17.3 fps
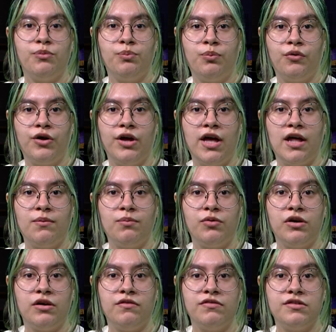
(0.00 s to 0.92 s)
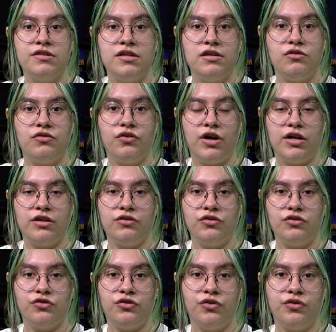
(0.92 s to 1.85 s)
the boy had previously tried
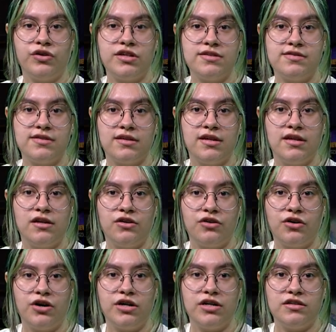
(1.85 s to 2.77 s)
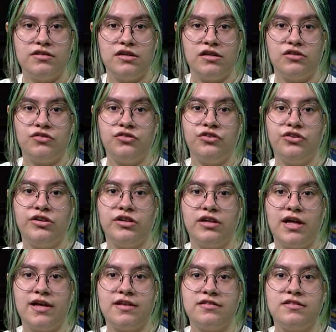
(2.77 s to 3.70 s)
to choke his kindergarten teacher
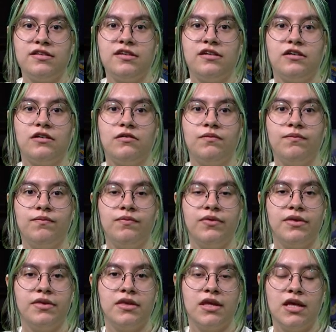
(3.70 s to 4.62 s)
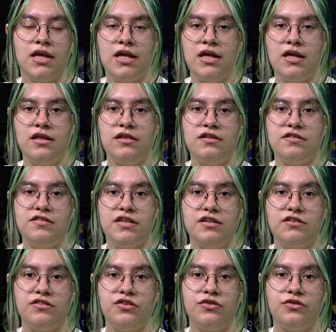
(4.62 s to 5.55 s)
last year. The
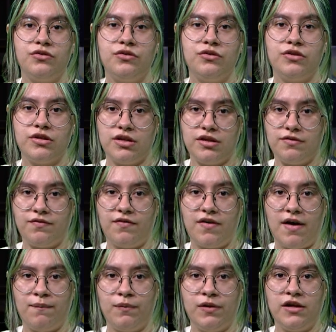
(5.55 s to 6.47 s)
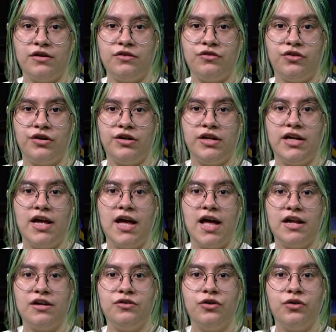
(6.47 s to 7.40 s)
6-year-old family attorney
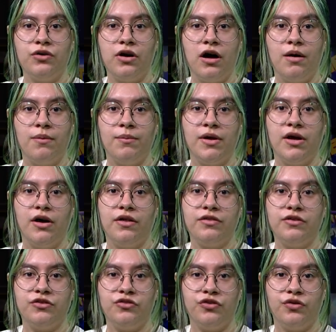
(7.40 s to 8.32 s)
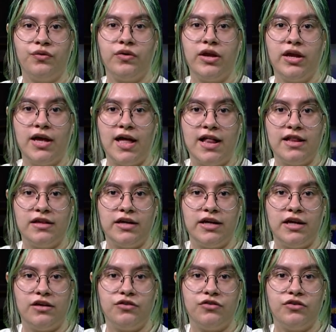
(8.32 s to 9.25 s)
had no comment on the choking
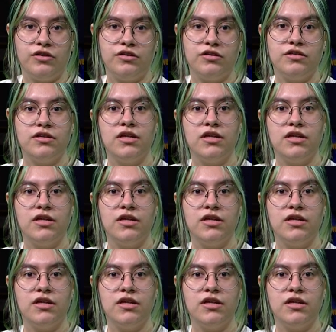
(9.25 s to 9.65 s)
allegation.